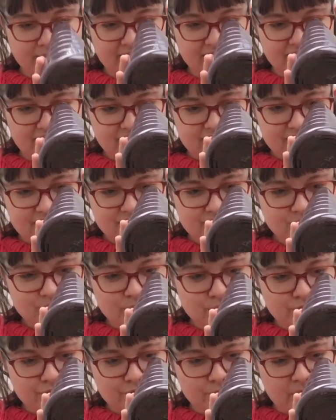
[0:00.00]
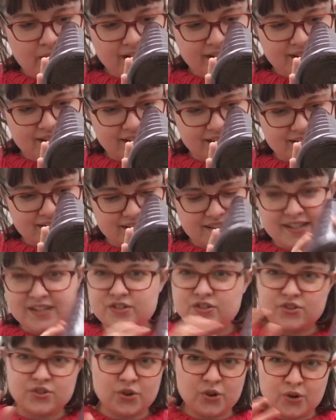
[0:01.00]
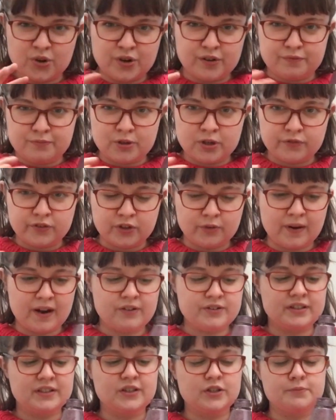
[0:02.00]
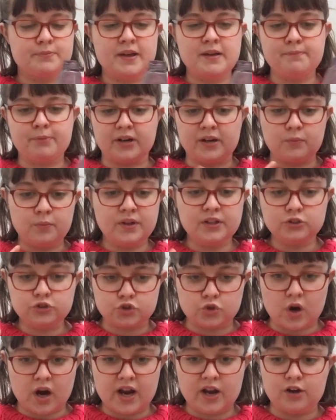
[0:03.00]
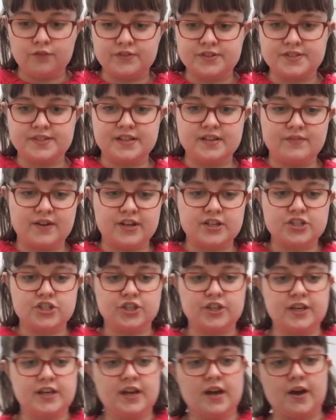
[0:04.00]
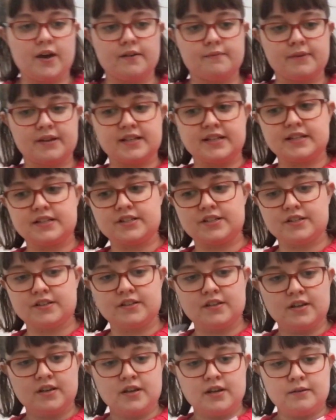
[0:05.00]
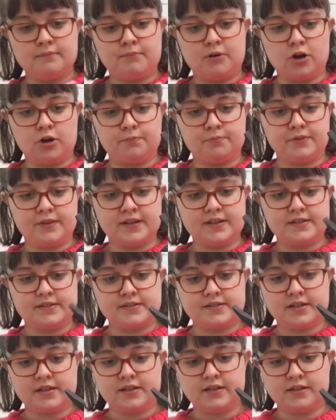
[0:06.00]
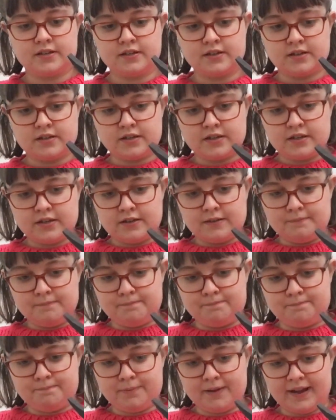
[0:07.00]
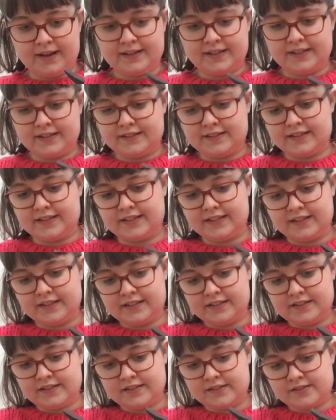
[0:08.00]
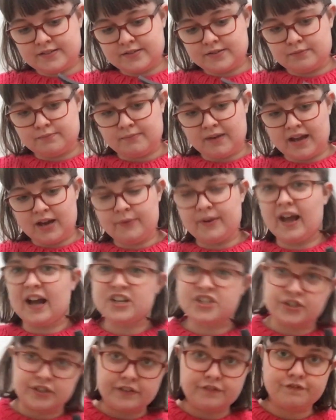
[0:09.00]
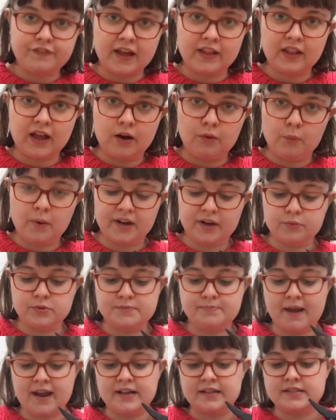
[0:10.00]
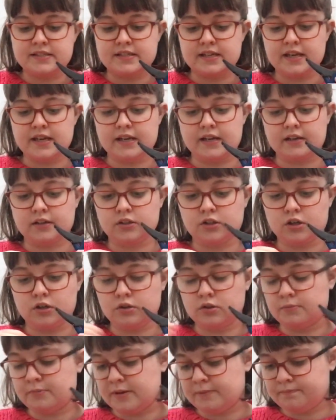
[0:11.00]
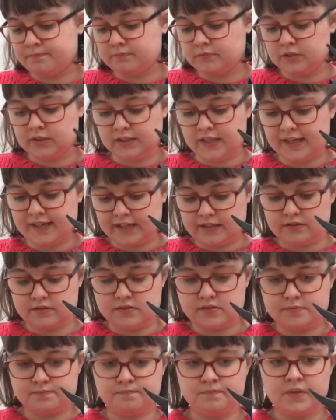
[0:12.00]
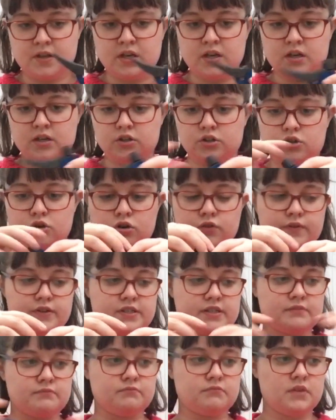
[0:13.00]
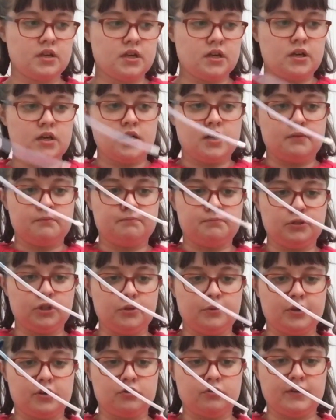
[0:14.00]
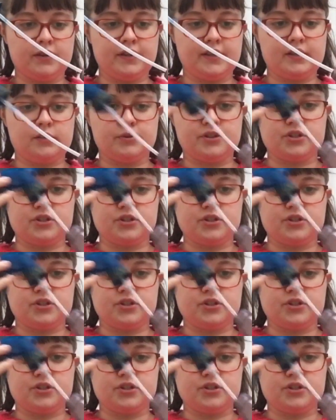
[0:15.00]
bit sort of wet because I can see it sort of moving around a little bit, but it will dry obviously eventually. I need to pop this back in here somehow. It actually fell out when I was painting it, and I've got all my leggings covered in blue acrylic,